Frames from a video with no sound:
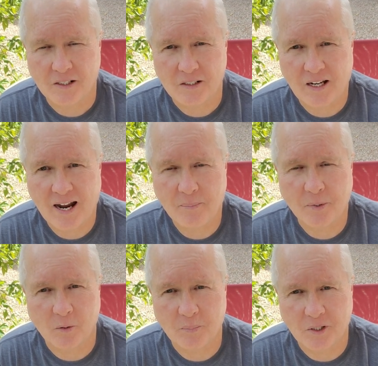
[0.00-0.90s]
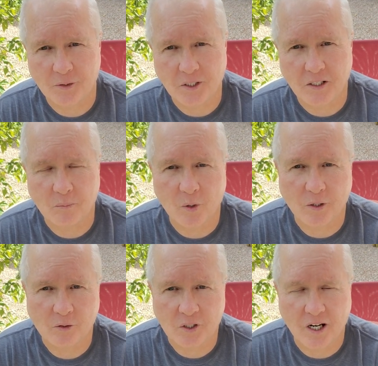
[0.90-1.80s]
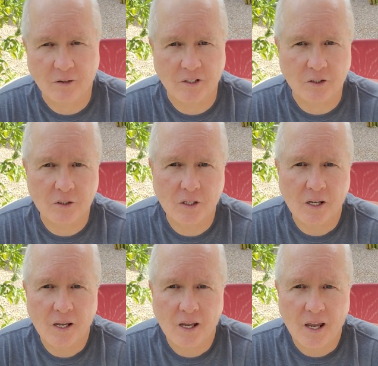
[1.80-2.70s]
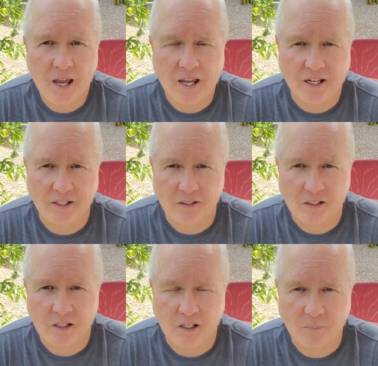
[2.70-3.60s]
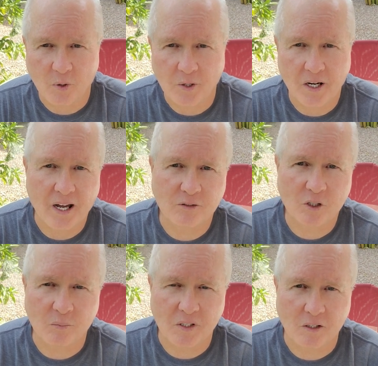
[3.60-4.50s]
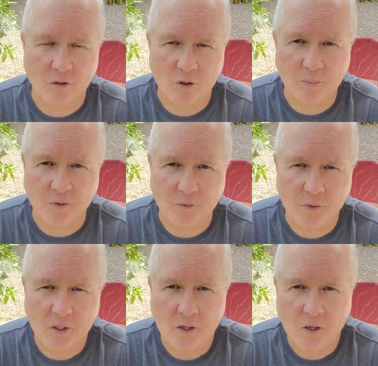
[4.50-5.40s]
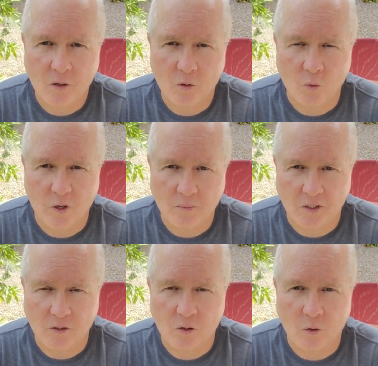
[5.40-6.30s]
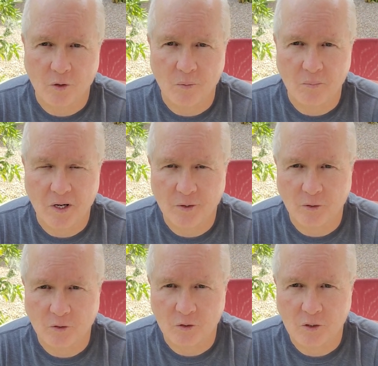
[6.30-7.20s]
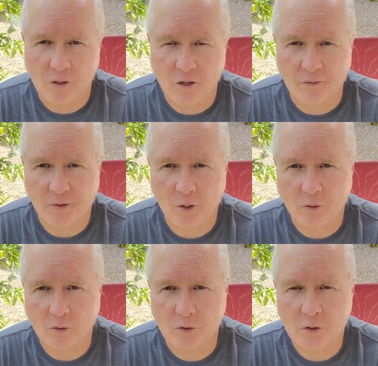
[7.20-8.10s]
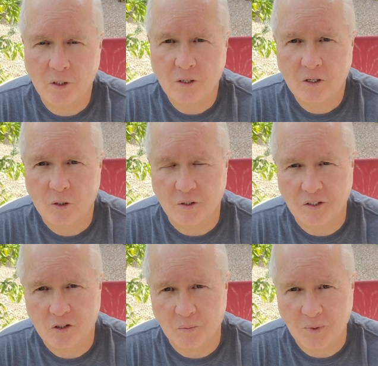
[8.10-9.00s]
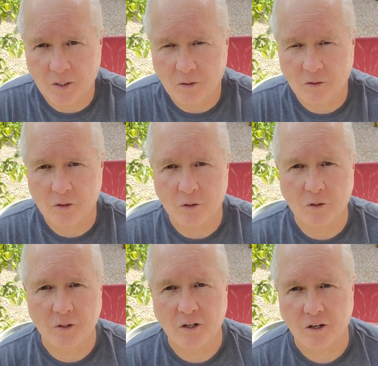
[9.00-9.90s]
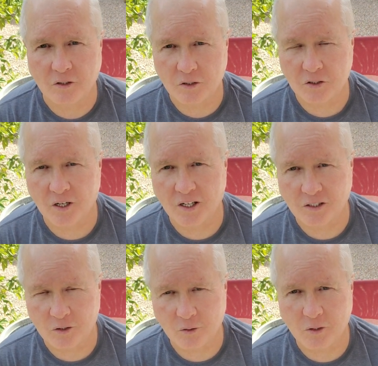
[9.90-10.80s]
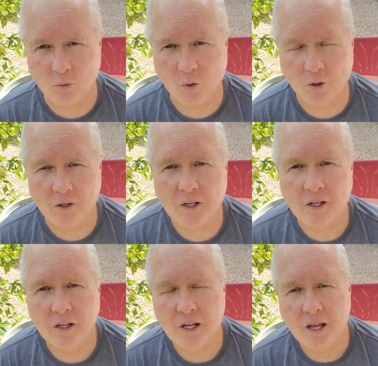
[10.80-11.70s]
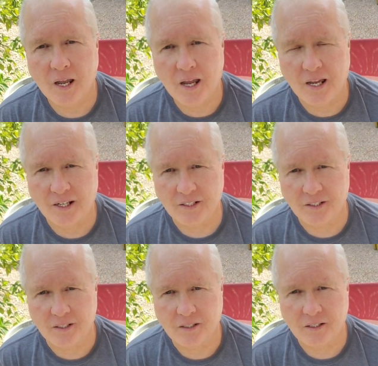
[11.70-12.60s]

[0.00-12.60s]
Capitol building in Buenos Aires, and he pointed out to me a group of women who were the mothers of those who had disappeared during the Argentine Dirty War. And